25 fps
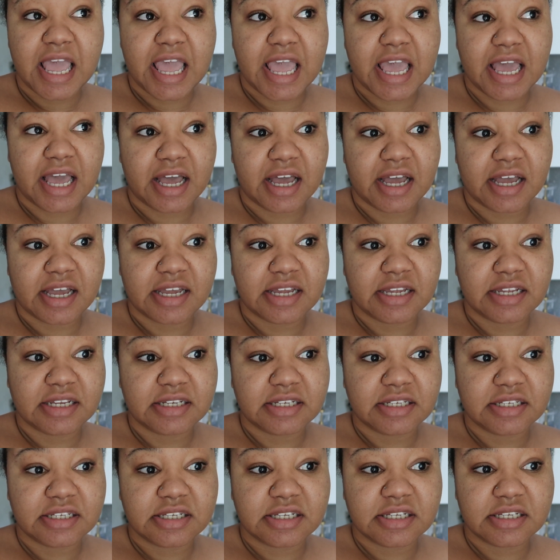
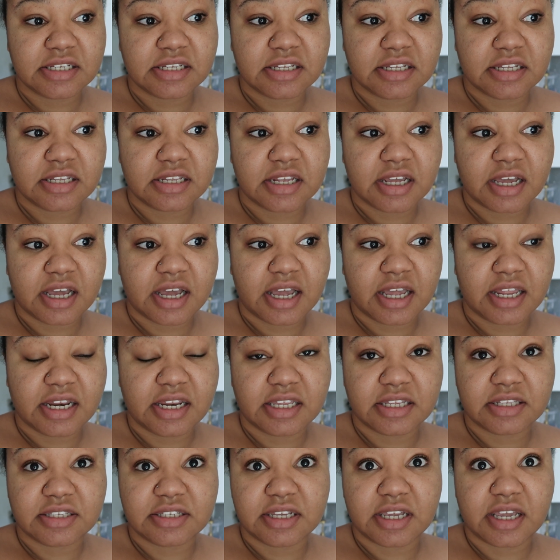And I
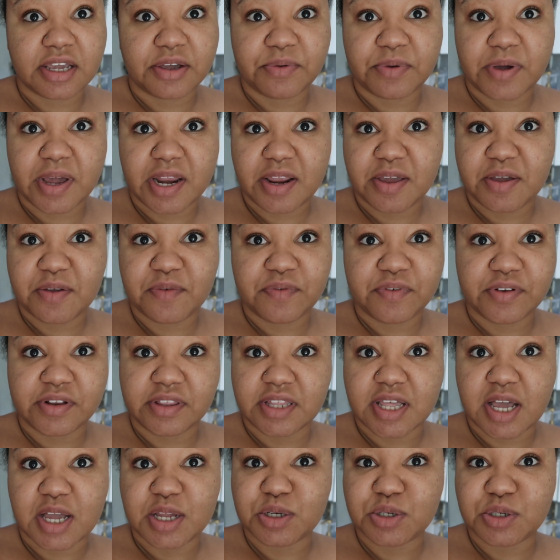need to get ready for
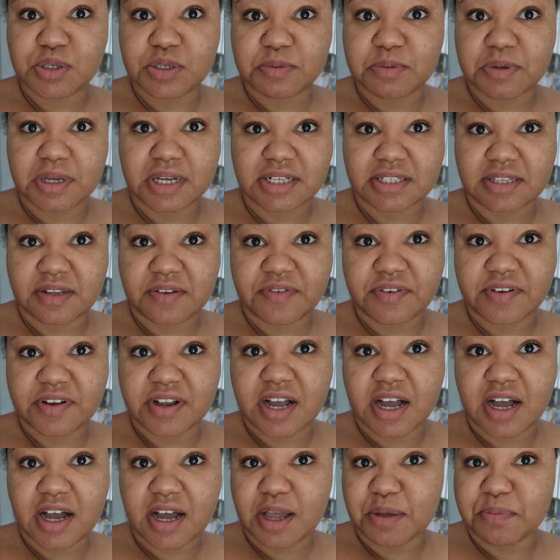lunch because I
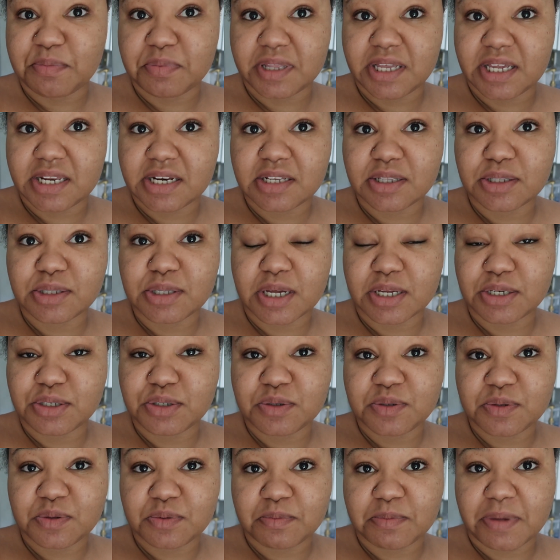forgot. I planned a
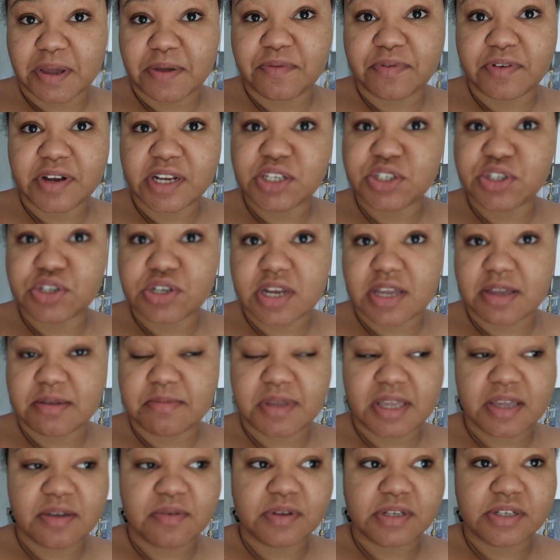lunch with my friend
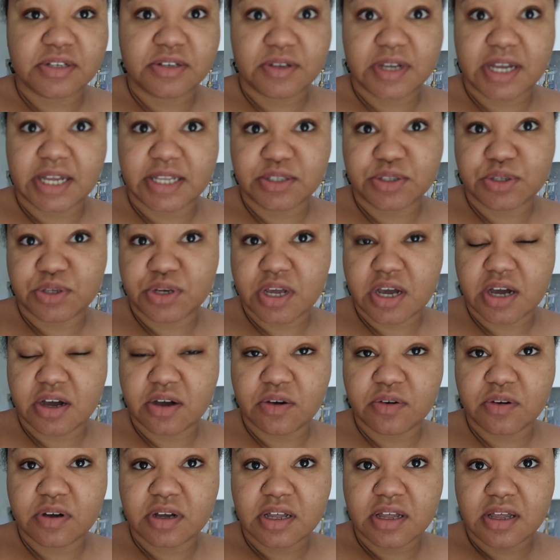Jamie, which you guys
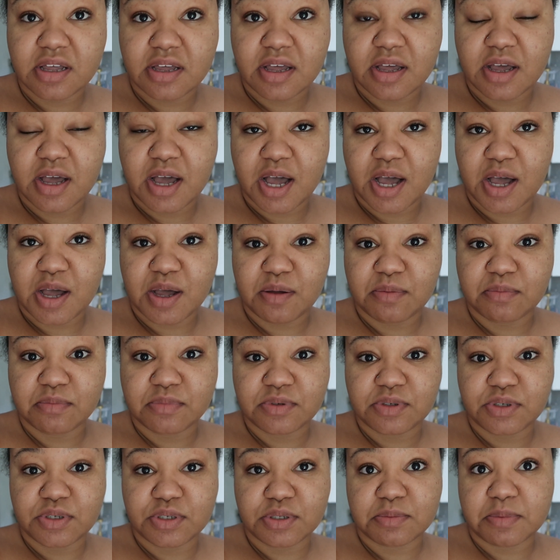know.
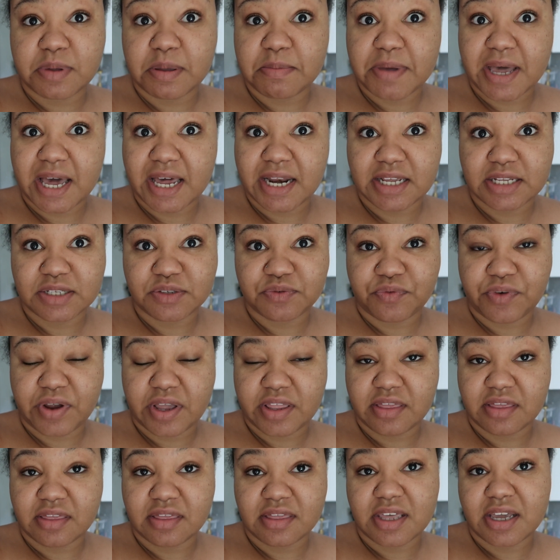She's my badass
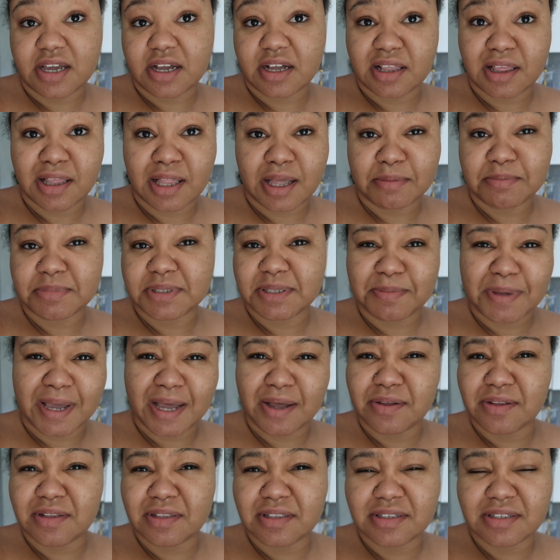friend that climbs
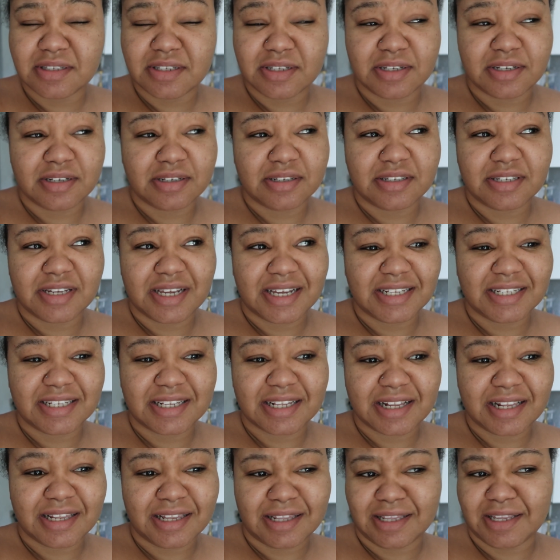mountains and
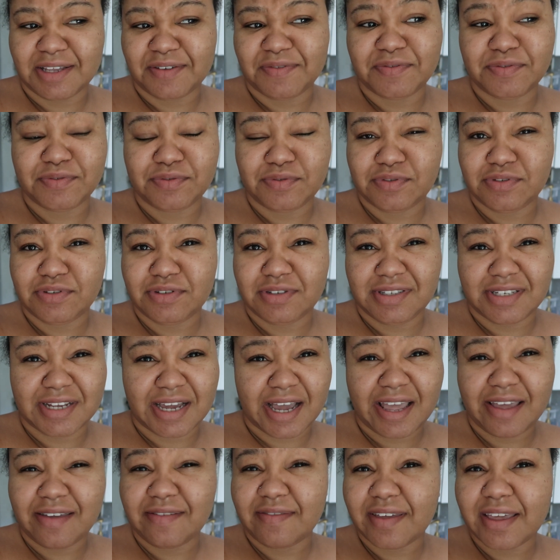does cliff
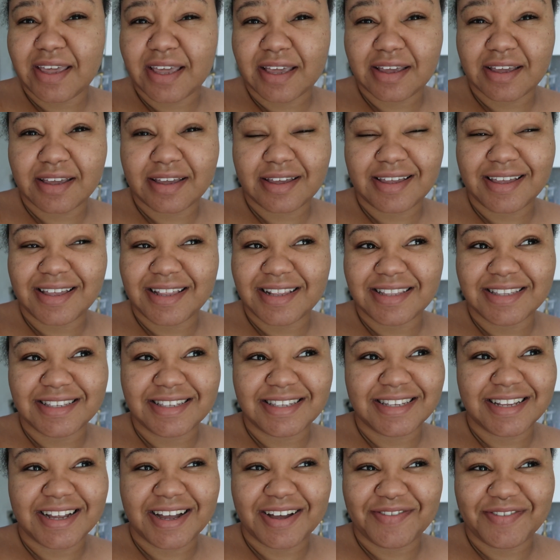diving
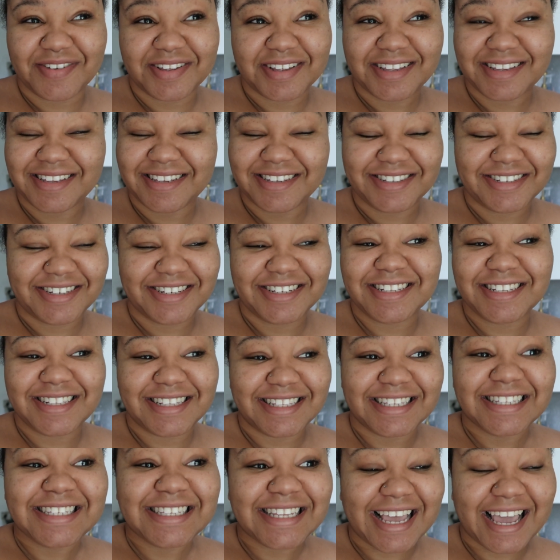and stuff. She's
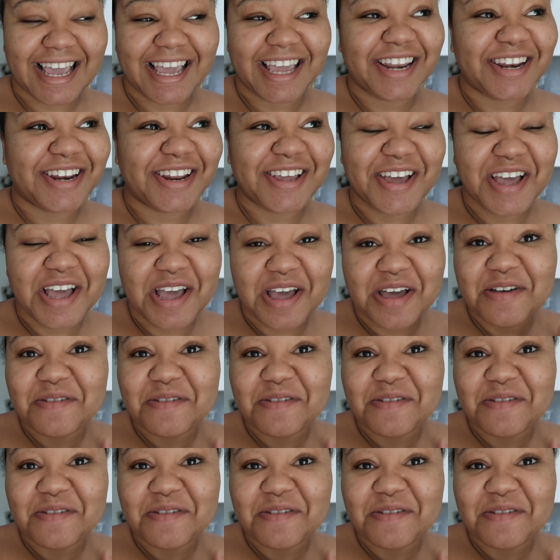insane,